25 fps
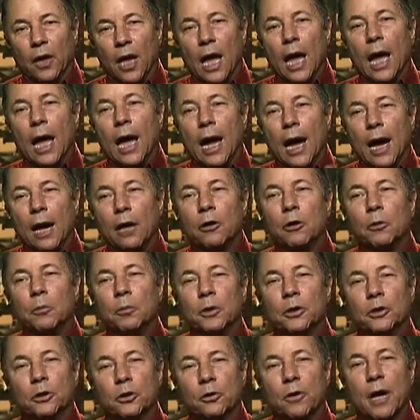the
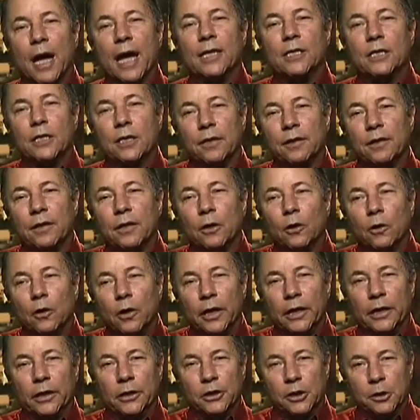horrible tragedy of the
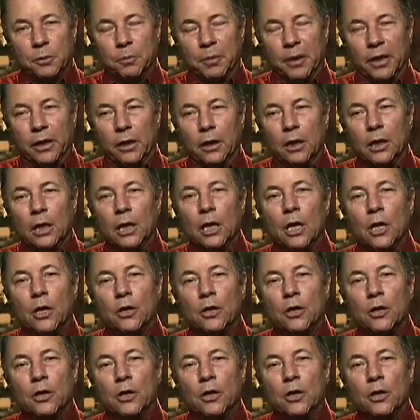oil spill,